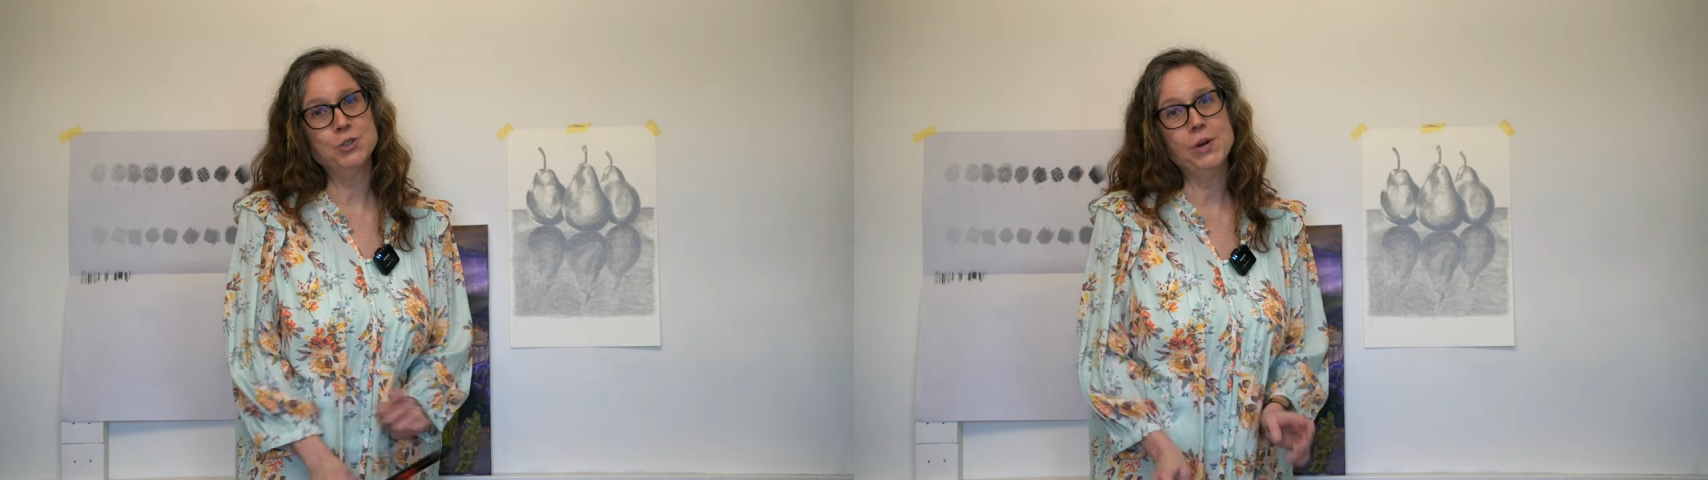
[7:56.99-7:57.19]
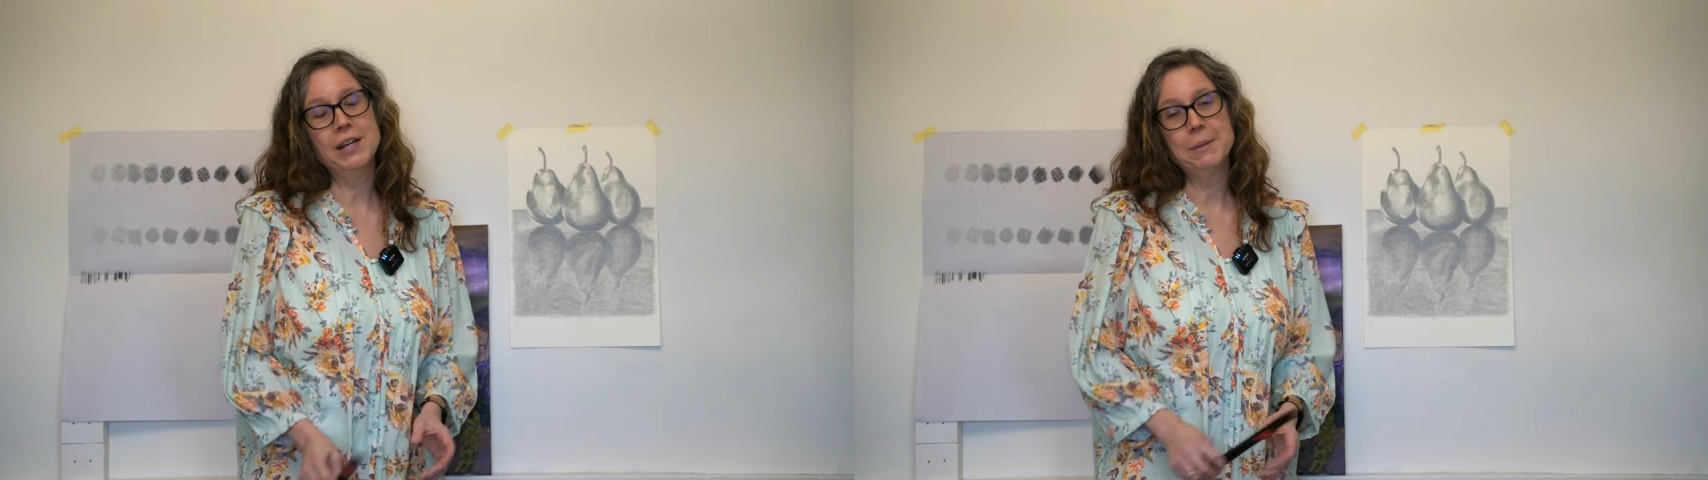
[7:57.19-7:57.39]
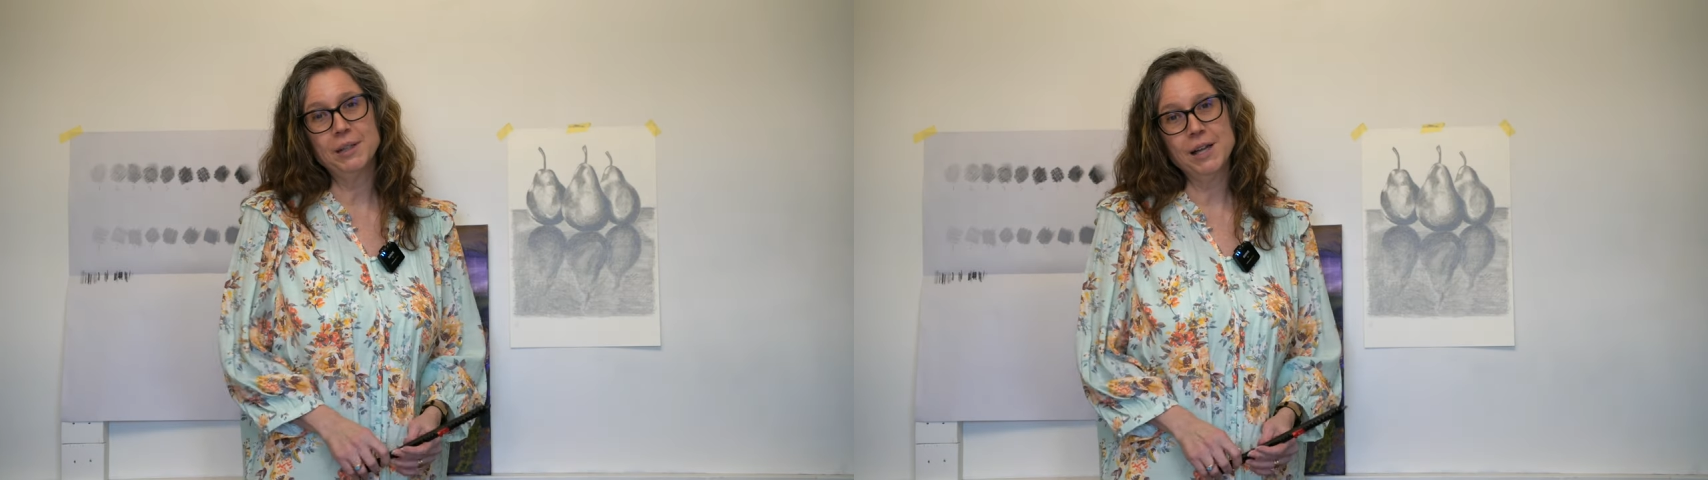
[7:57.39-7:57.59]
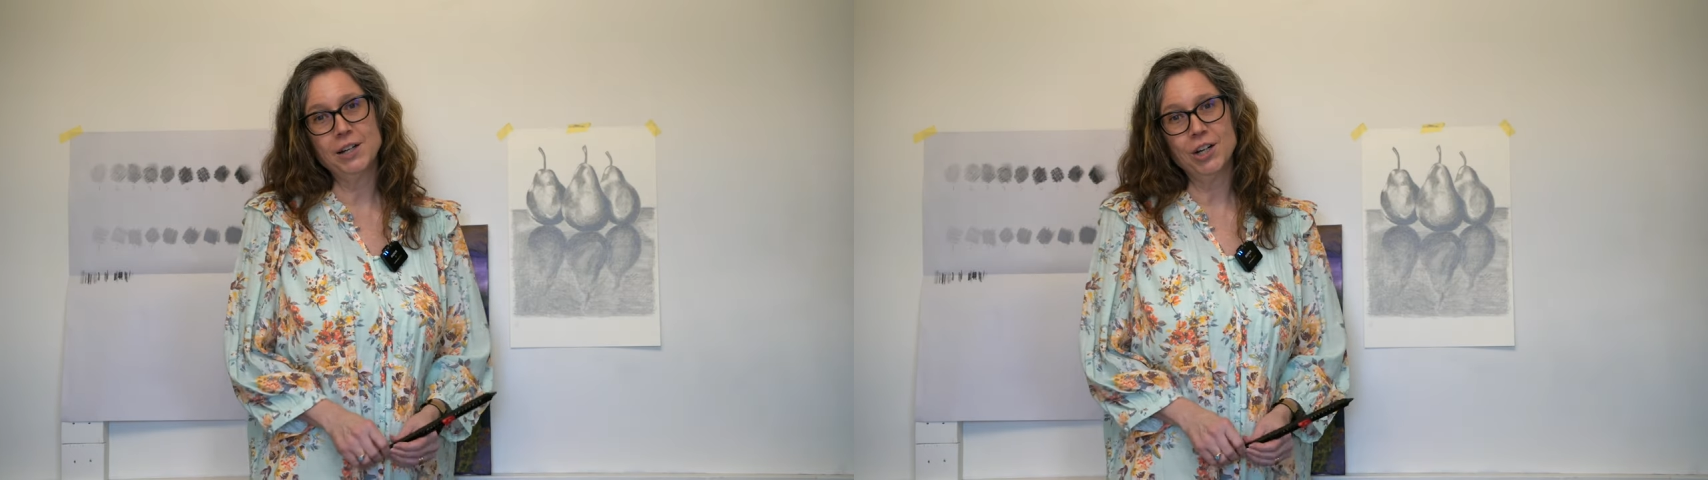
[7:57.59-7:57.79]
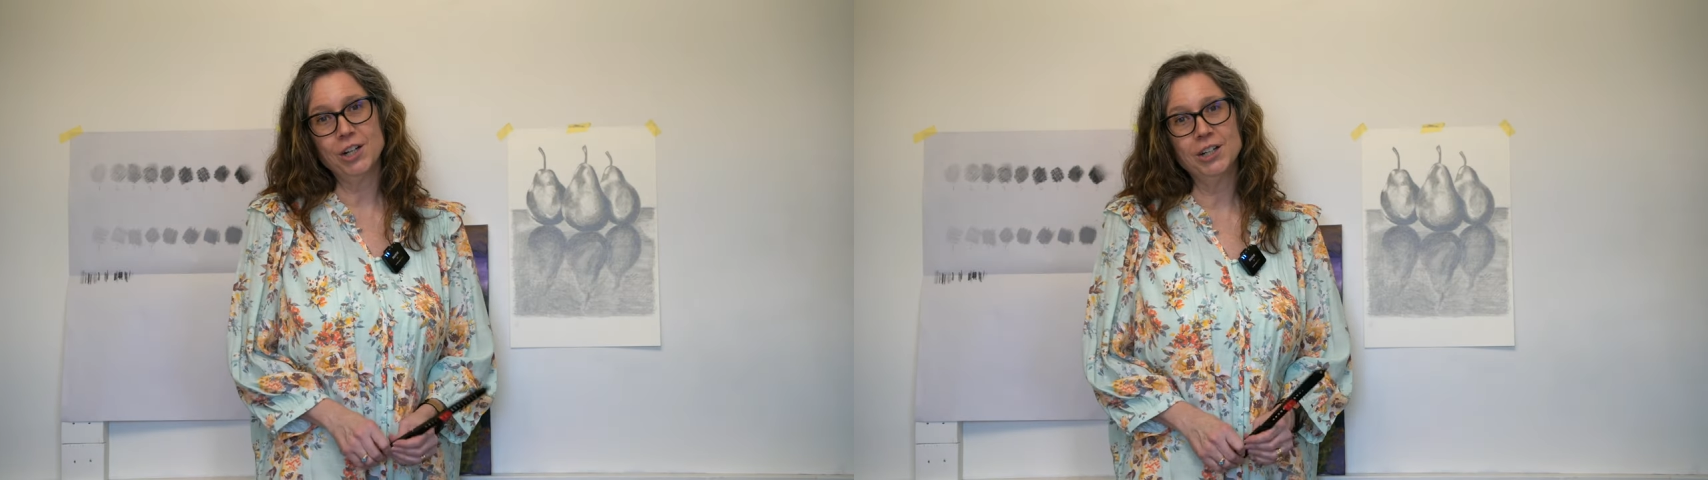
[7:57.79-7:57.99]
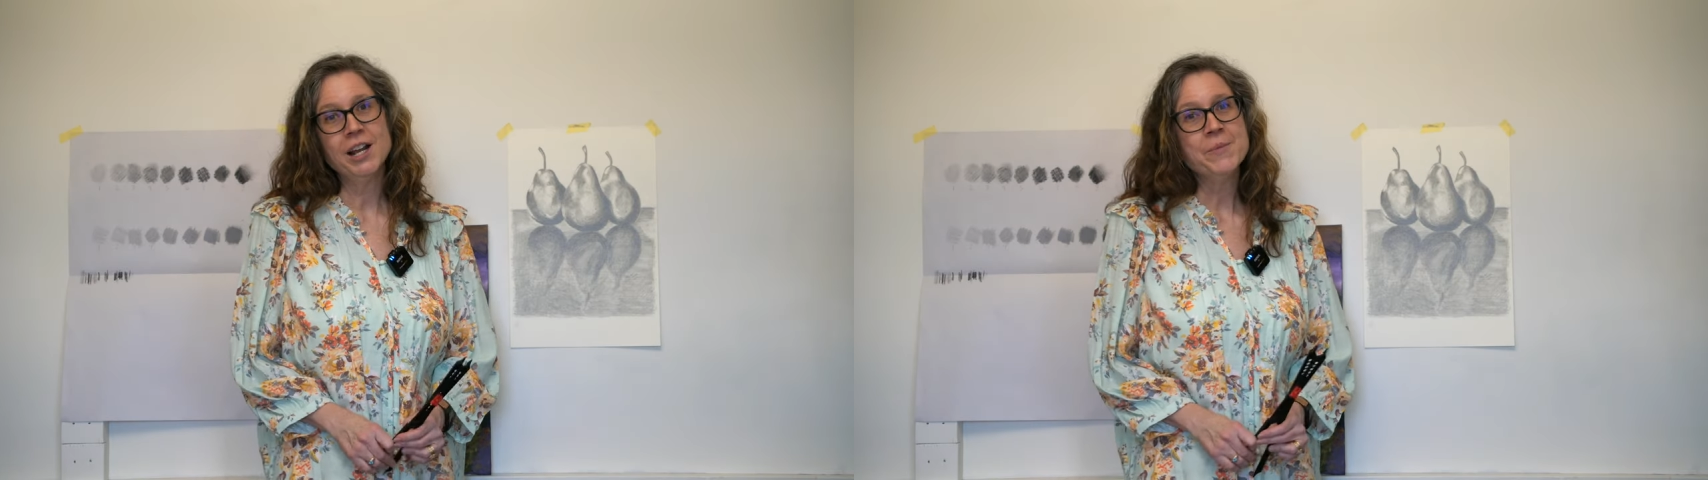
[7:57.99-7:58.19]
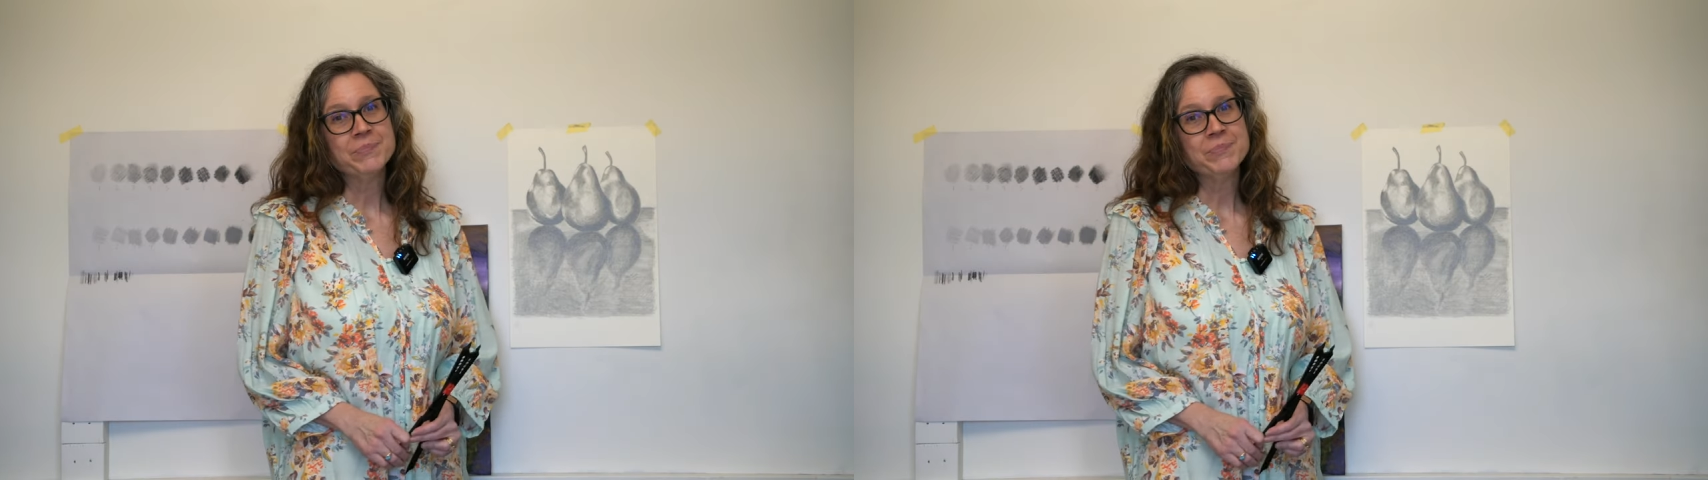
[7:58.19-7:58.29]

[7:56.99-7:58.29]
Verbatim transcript: joining Milan Art,